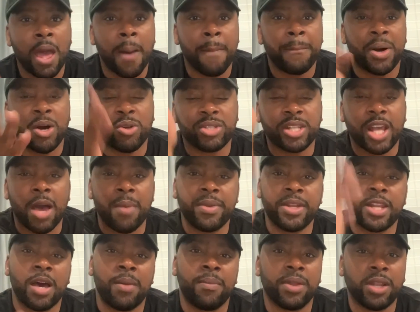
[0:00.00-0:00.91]
Post
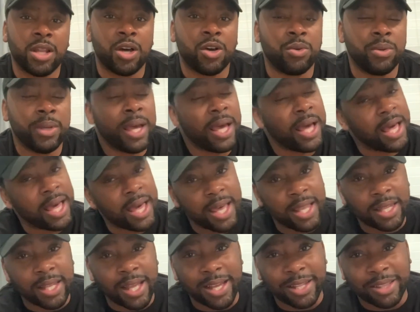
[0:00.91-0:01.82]
comment down below.
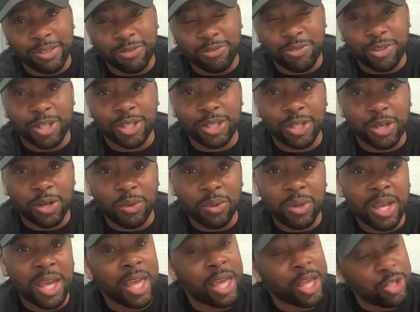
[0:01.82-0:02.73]
And like the video.
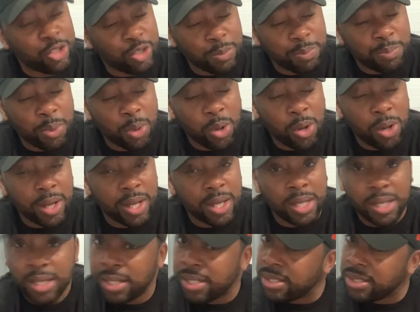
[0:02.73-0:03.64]
It's your boy,
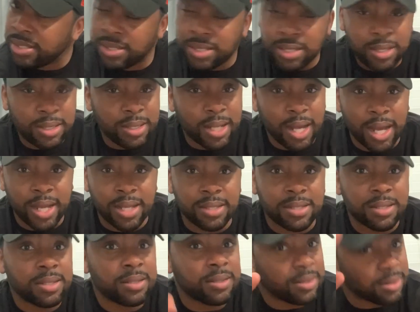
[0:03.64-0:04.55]
D.
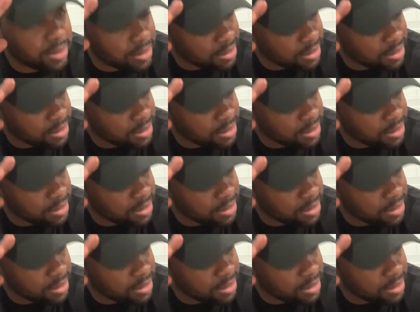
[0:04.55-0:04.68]
Dyson.